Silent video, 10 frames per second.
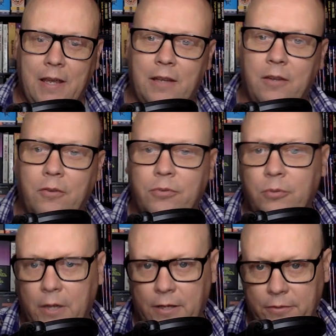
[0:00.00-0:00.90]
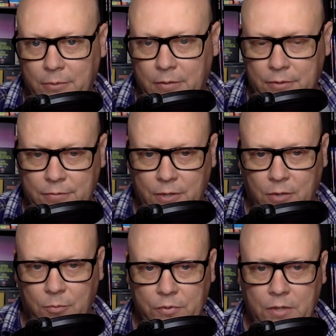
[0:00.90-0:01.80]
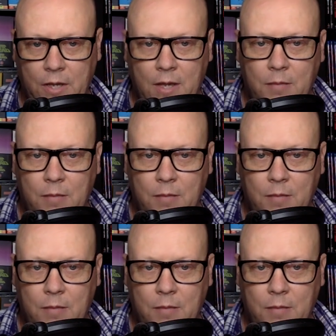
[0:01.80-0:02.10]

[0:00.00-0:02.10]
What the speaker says: and go through like three of his films.